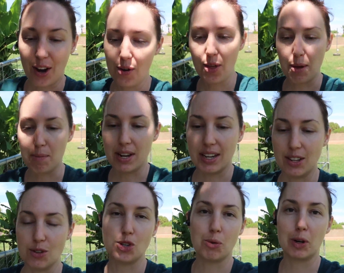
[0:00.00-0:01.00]
I don't know that
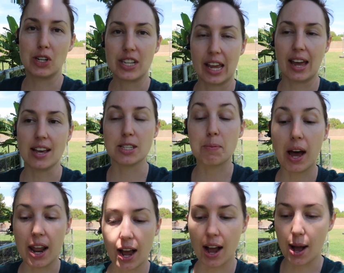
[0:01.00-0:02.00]
many YouTubers, I guess,
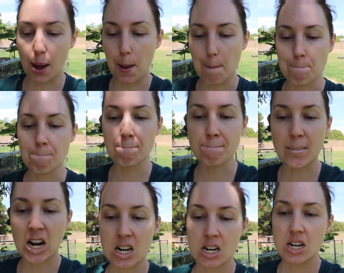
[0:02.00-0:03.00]
but, um,
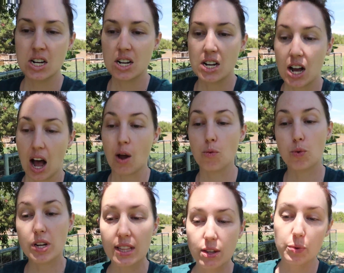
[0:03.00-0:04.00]
I
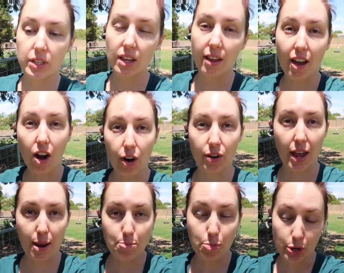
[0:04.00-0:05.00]
really, really like Art
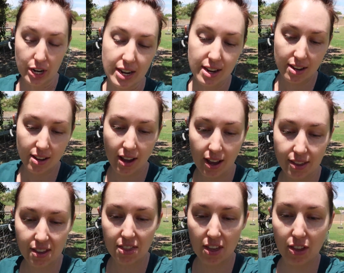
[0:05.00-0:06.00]
and Bree. I
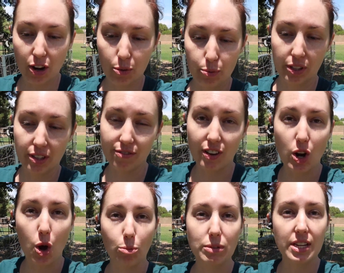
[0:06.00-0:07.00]
think that they're a really fun
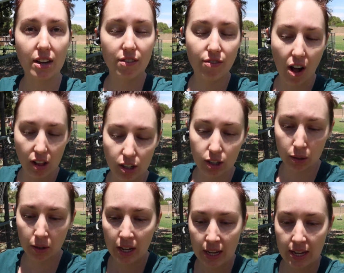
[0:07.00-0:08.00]
homestead to
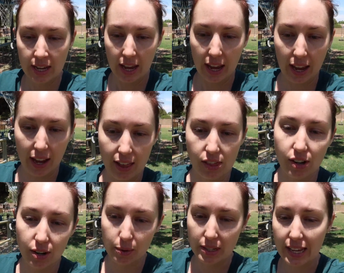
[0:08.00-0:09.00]
follow, and
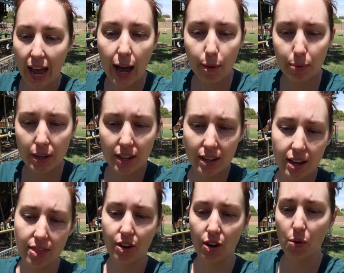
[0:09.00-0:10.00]
they're always happy,
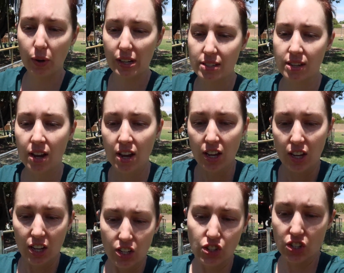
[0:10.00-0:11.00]
and they're
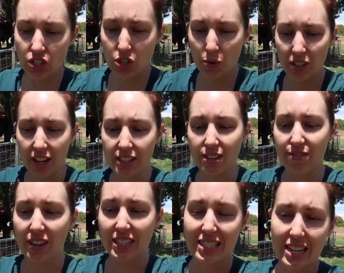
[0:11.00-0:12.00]
always just doing lots of
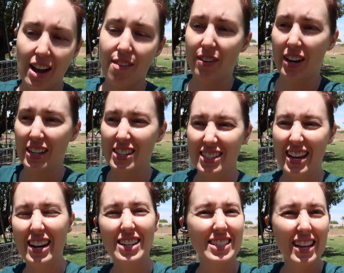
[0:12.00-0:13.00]
fun stuff, and I
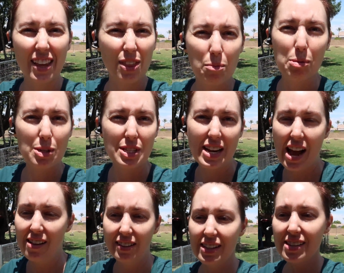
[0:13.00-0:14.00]
just, I just like their
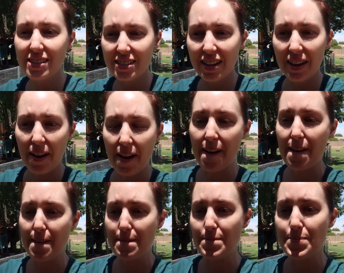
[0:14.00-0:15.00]
personalities.
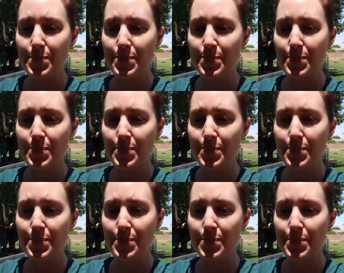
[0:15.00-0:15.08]
Um,